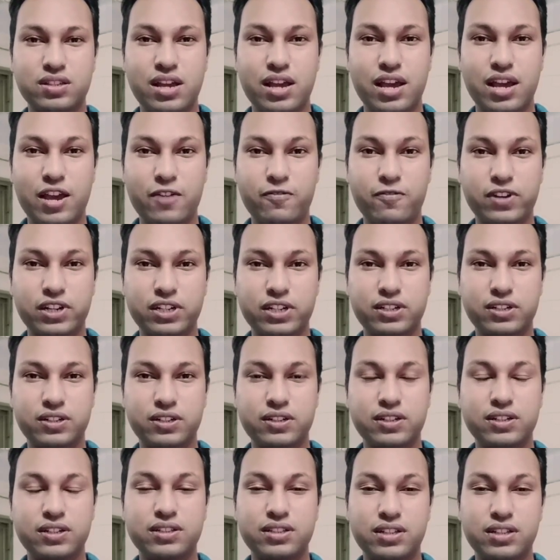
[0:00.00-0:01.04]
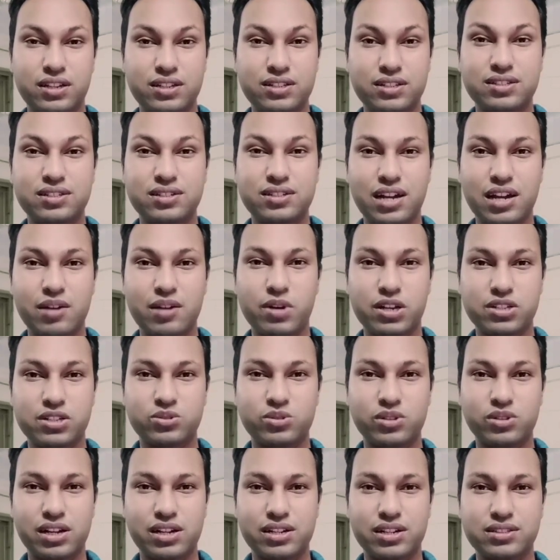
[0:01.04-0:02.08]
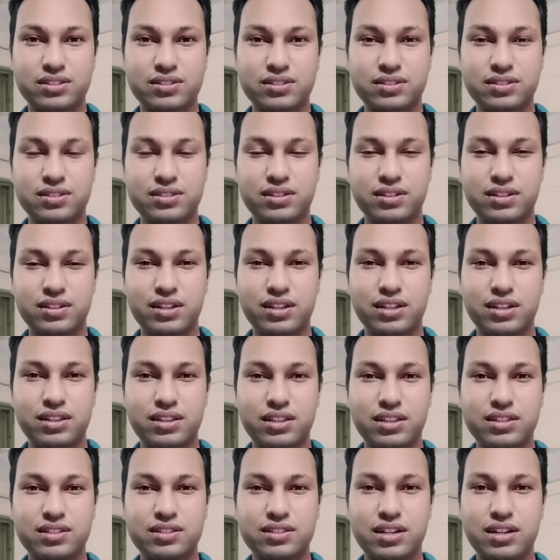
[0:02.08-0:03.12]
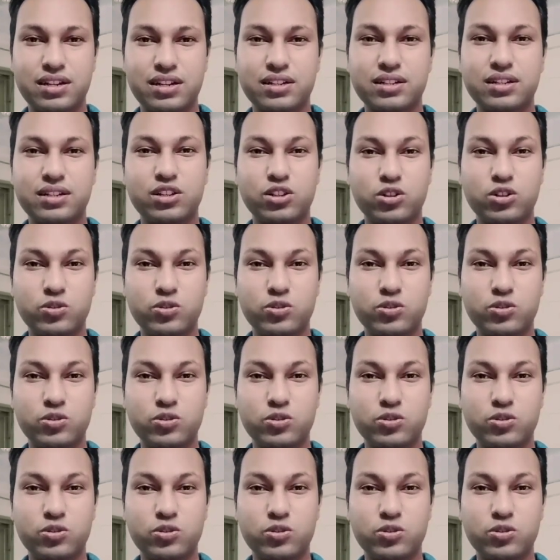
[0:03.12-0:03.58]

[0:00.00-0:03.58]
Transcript: affecting the stria vascularis. These are loop